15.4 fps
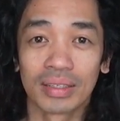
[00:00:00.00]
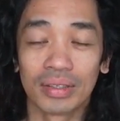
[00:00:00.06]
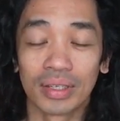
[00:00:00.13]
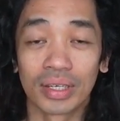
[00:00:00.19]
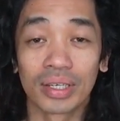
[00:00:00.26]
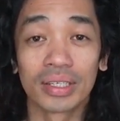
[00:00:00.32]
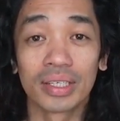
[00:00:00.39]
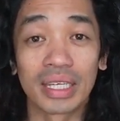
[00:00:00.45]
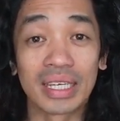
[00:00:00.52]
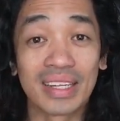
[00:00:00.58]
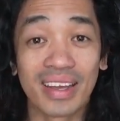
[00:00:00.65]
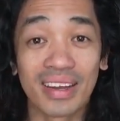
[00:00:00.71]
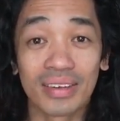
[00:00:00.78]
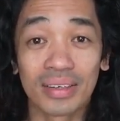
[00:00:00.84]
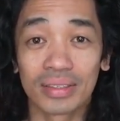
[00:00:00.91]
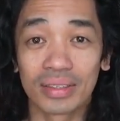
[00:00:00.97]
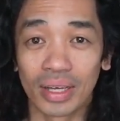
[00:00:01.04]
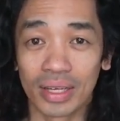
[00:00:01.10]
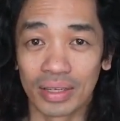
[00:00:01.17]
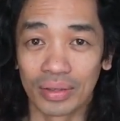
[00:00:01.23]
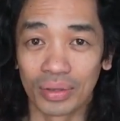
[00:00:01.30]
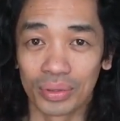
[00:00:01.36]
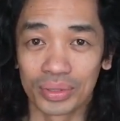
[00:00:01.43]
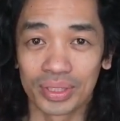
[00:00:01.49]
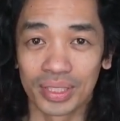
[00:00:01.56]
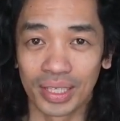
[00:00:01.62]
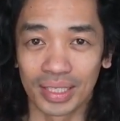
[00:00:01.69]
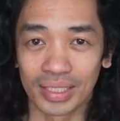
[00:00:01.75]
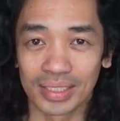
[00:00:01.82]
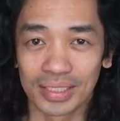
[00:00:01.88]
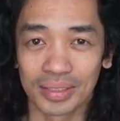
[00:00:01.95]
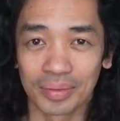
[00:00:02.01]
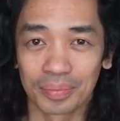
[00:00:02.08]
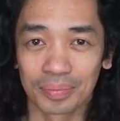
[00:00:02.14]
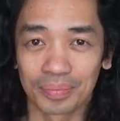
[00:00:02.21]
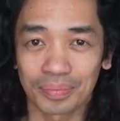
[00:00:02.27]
they're going to inherit that, those things.